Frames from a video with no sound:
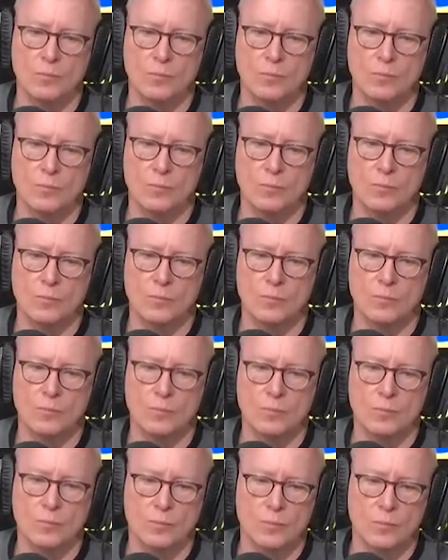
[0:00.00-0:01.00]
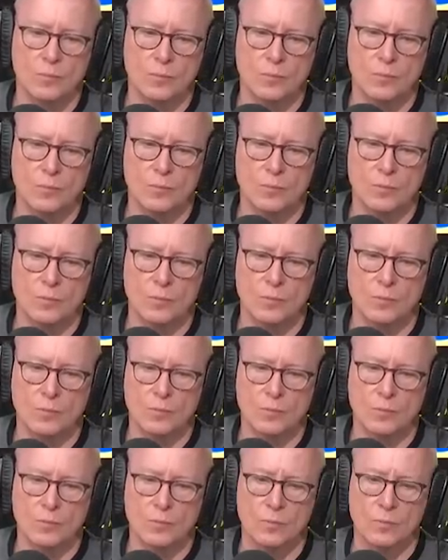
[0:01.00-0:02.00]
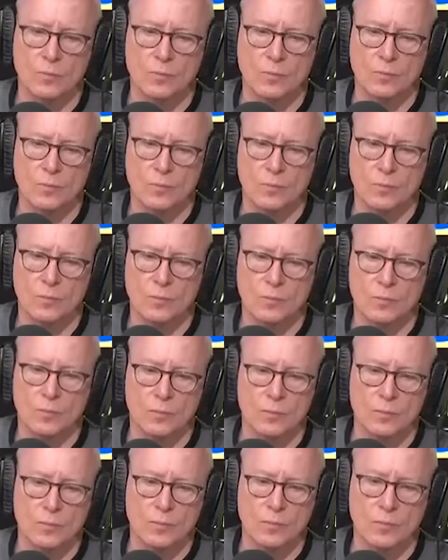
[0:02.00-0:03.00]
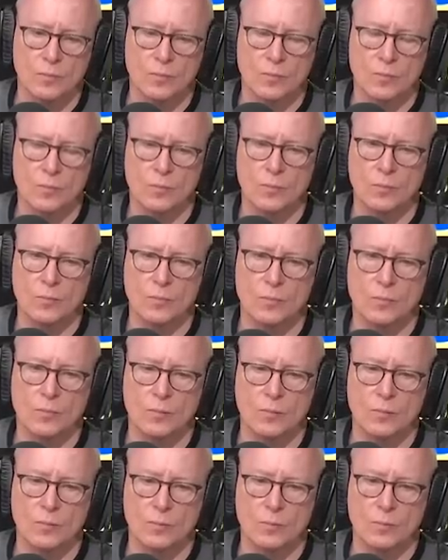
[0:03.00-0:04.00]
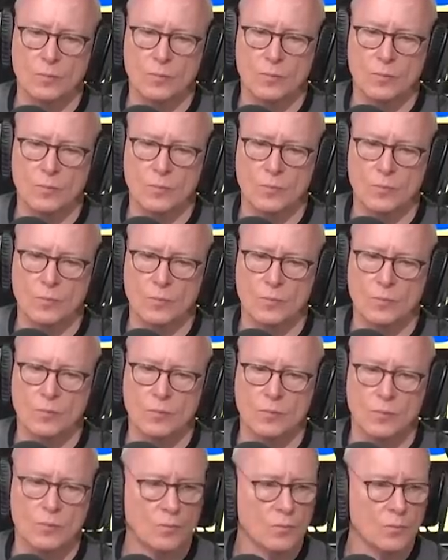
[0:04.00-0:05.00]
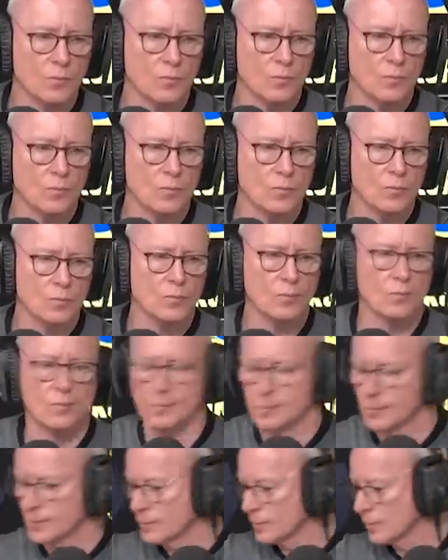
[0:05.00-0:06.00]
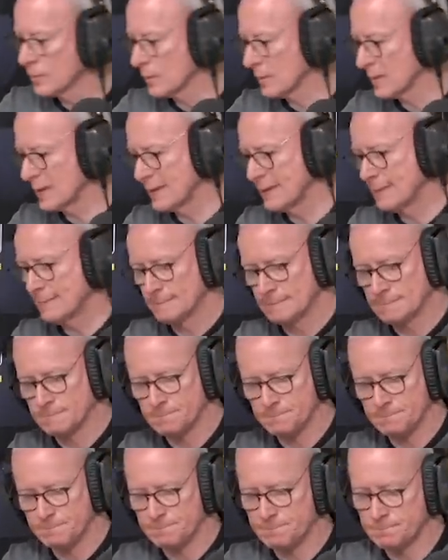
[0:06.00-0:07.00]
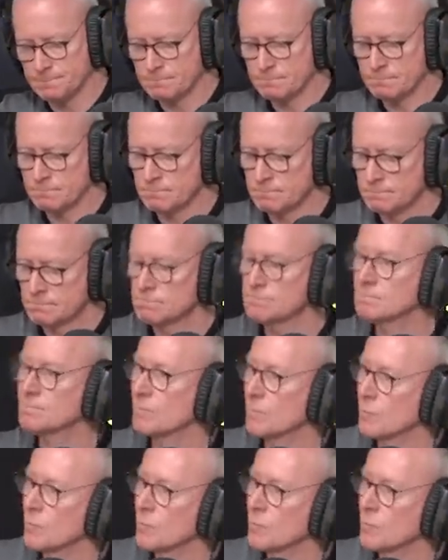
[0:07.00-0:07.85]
[no speech]